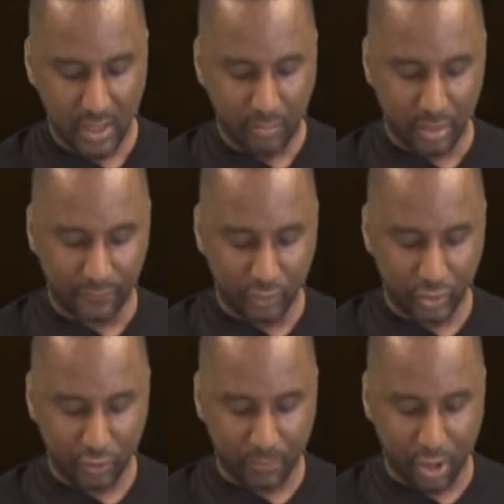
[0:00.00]
But if you
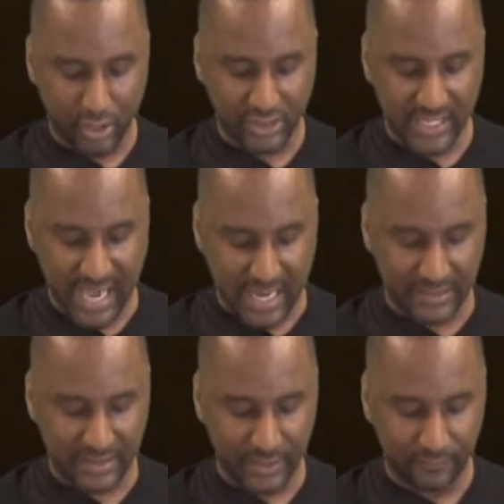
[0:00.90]
show
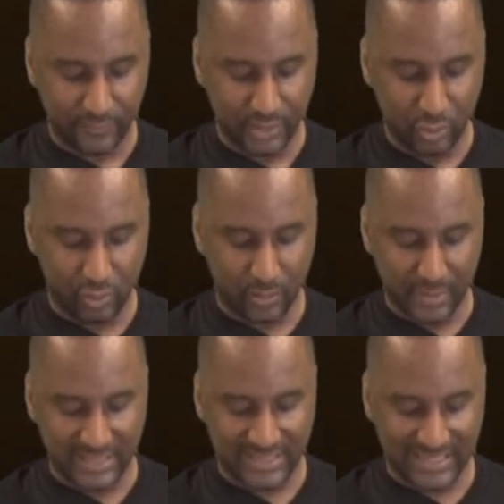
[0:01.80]
partiality, you
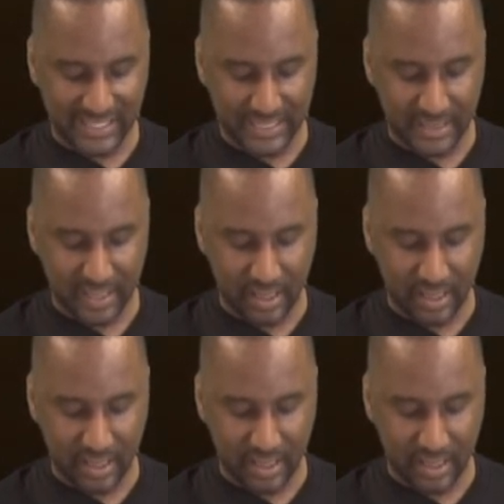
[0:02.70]
commit sin